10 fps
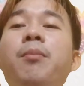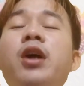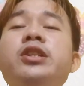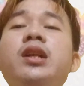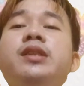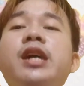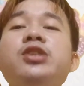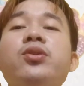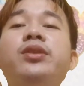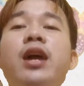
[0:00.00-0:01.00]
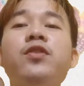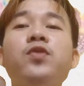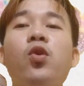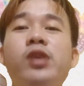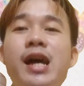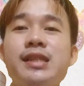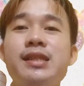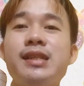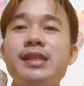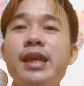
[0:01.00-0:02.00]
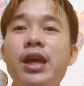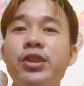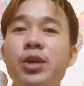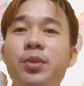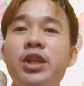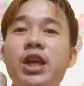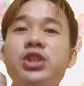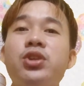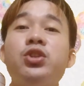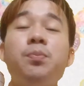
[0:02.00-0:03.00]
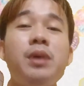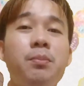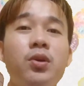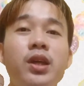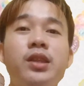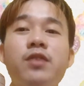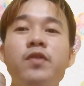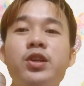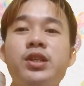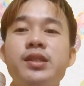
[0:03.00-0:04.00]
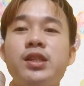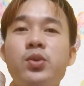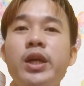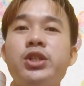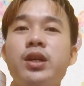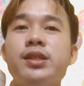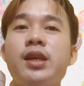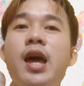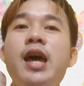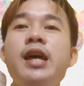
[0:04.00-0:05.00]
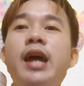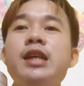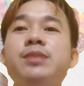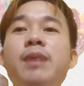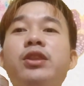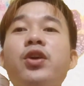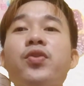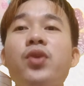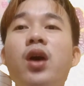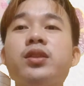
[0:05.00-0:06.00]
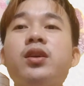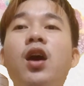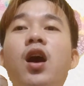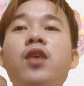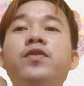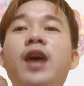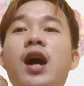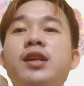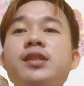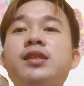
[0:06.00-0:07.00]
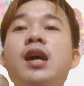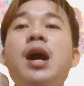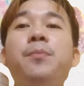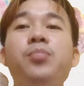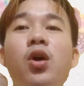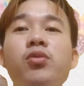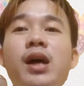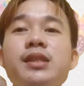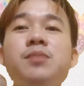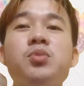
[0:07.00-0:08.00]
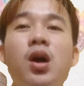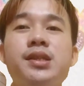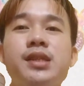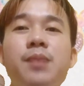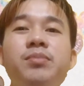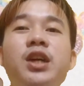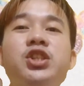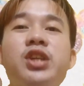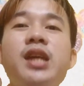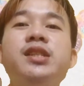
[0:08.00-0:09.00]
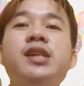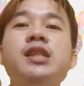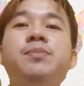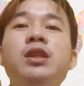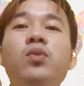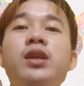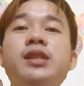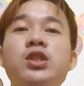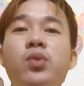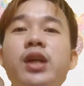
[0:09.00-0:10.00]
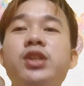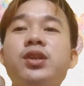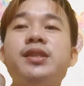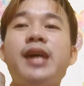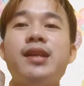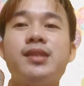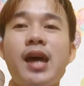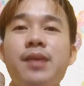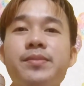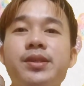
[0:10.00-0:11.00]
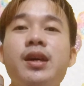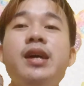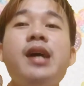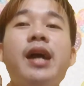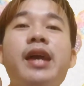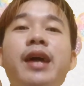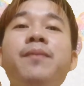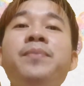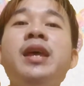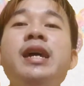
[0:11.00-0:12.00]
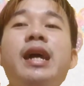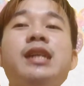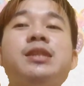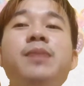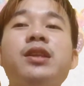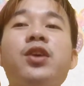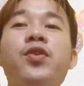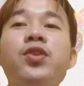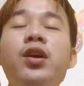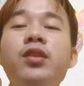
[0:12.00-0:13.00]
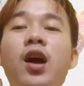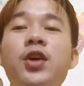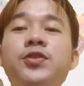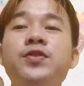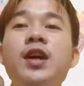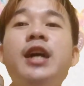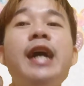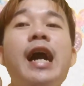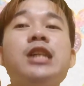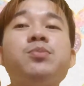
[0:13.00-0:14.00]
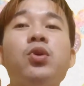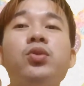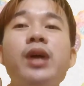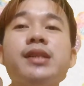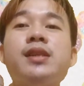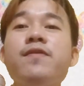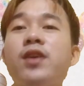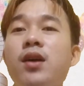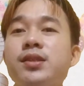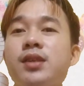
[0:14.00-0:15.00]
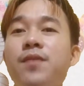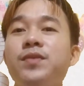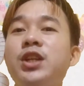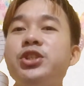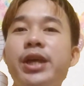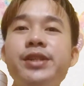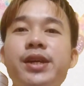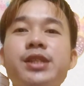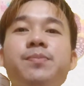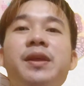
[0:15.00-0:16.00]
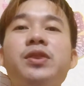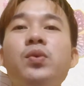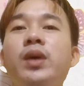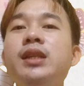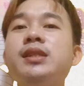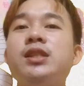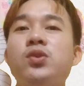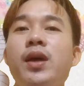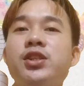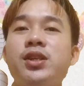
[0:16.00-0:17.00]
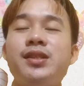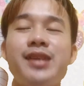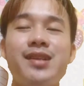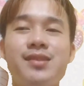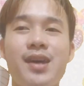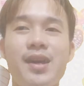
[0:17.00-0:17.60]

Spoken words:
Marginalization, therefore, has distinct interpretation to people in divergent situations. It is better thought of as progressive concept that changes between situations and times. Again, it is better thought of as progressive concept that changes between situations and